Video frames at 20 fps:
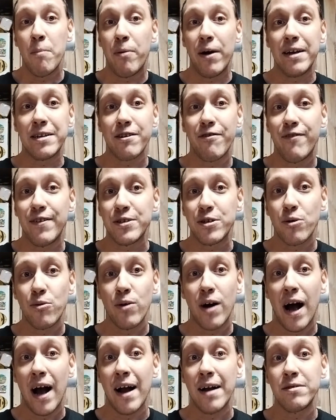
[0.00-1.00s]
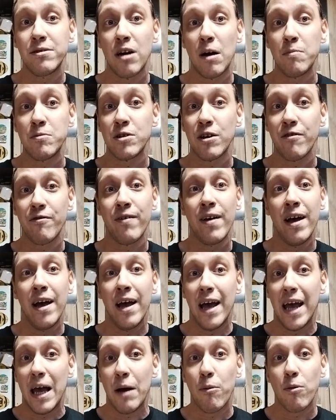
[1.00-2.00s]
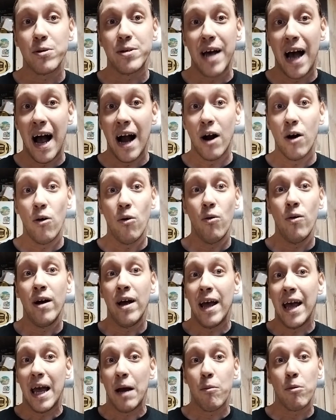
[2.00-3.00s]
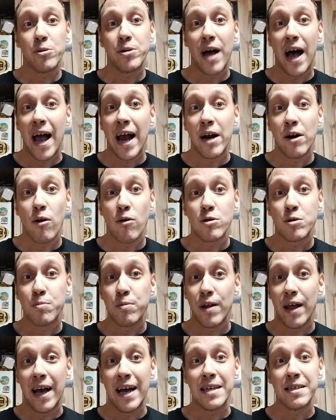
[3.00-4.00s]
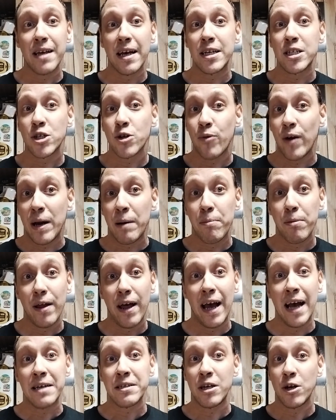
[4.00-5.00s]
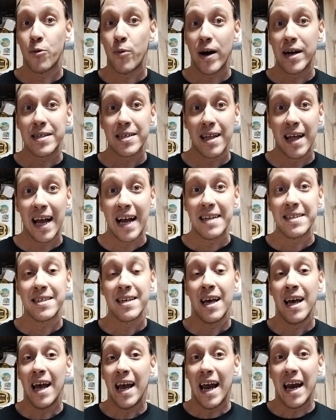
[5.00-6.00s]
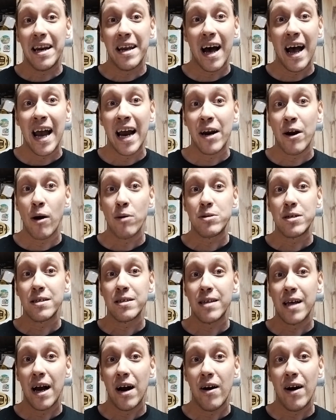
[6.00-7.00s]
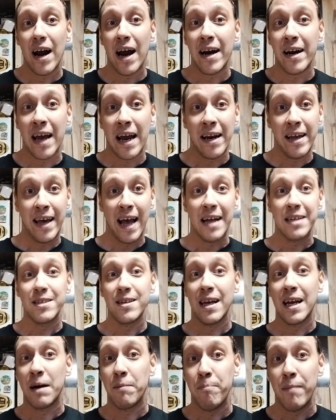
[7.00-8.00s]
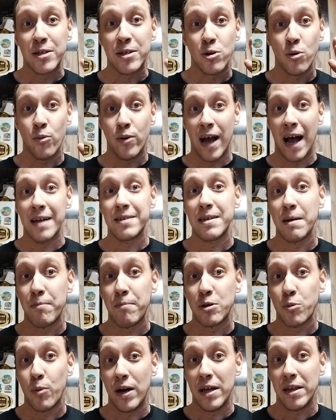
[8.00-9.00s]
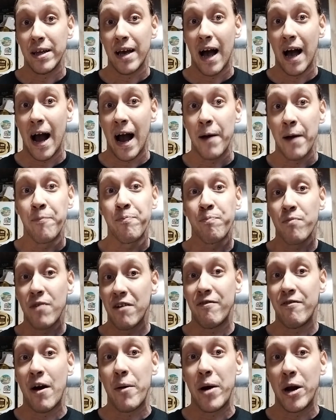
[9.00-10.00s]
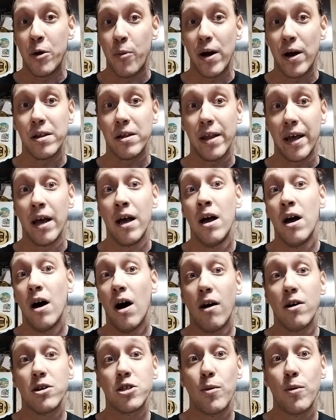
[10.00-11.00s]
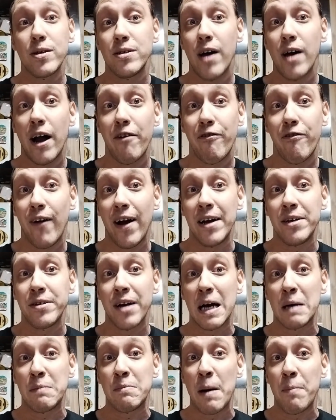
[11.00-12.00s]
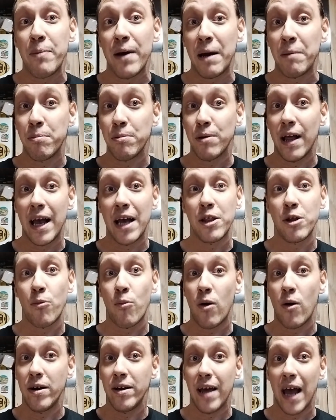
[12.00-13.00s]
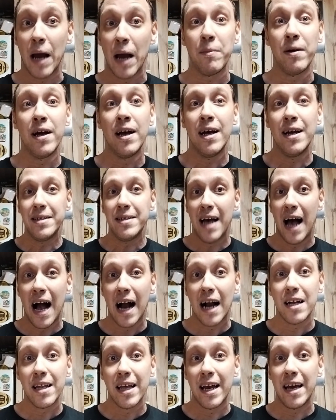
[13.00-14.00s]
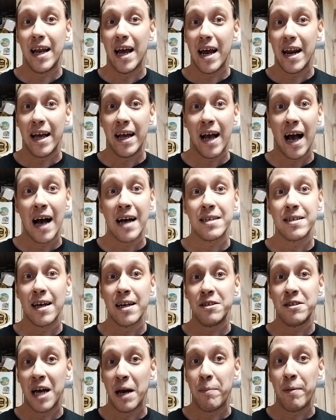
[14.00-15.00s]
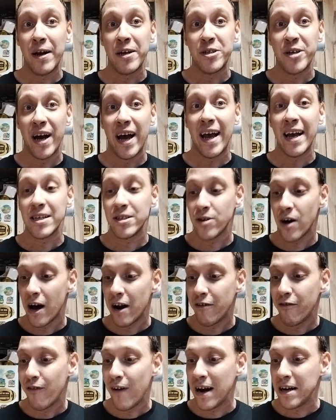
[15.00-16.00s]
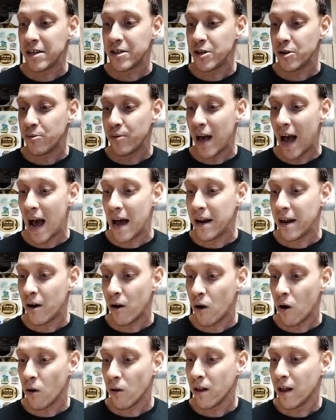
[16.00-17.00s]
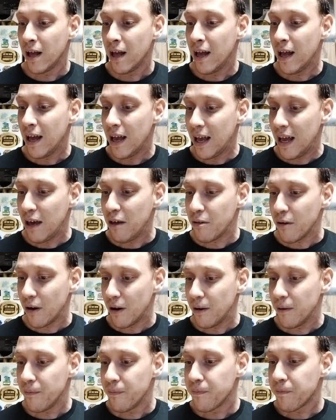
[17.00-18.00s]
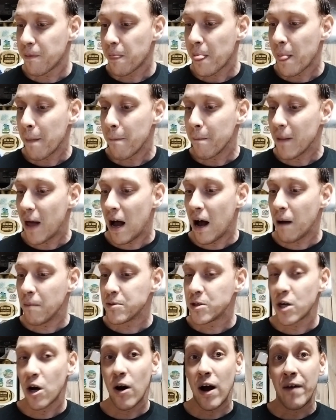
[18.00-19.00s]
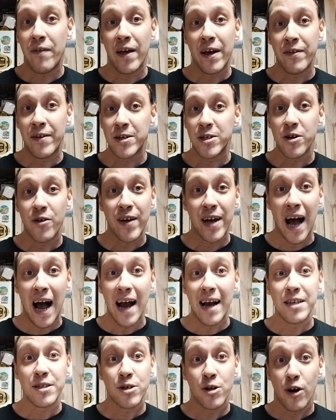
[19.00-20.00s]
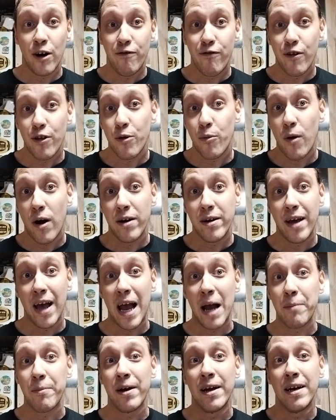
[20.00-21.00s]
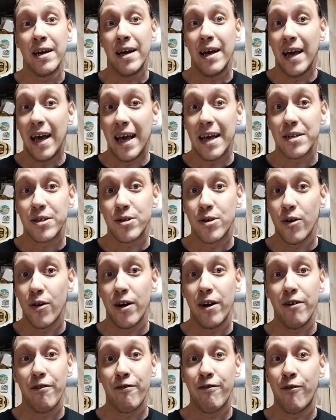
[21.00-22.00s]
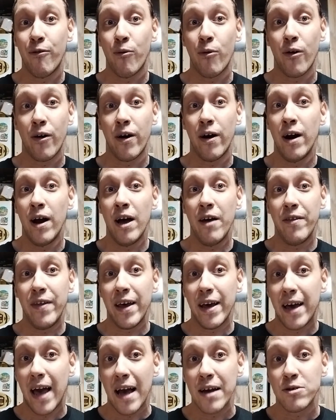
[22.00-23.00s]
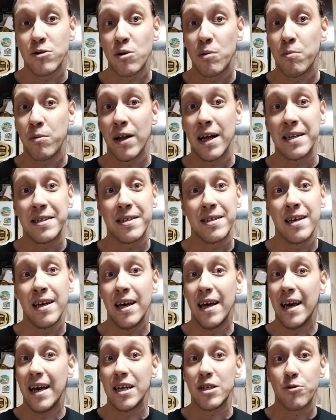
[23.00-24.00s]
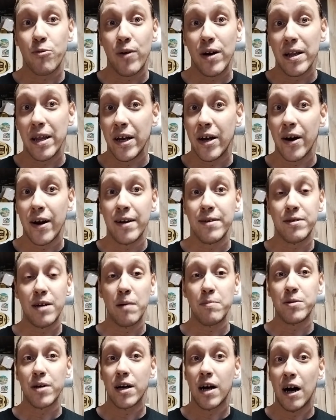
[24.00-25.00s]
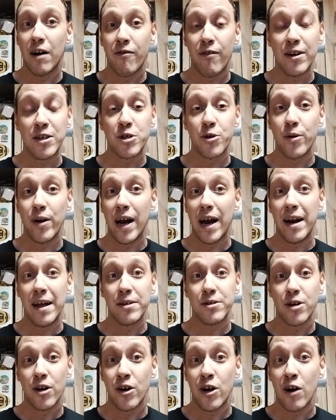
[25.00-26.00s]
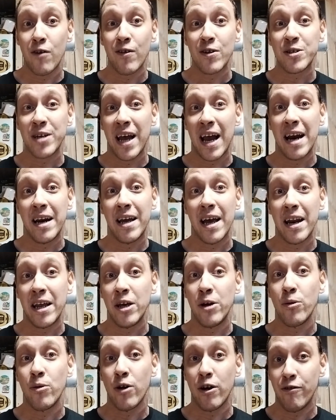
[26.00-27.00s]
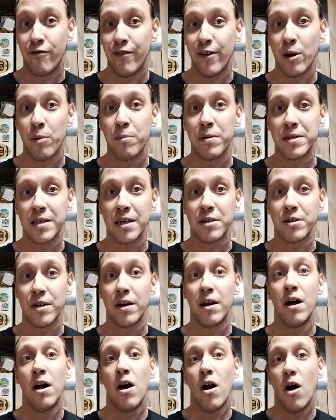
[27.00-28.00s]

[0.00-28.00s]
but he's a physical guy in terms of he will tackle, he will diagnose plays like screen plays and quick slants. He diagnoses there and gets like a missile, gets in between the guy very quickly. Also is not afraid to come up and play in the run game, tackling and hitting guys like JPJ. He's not afraid to do that at all either. So the guy is good for the run game. He's good for the occasional blitz. He's really good in terms of coverage, creating turnovers, and getting you good field position.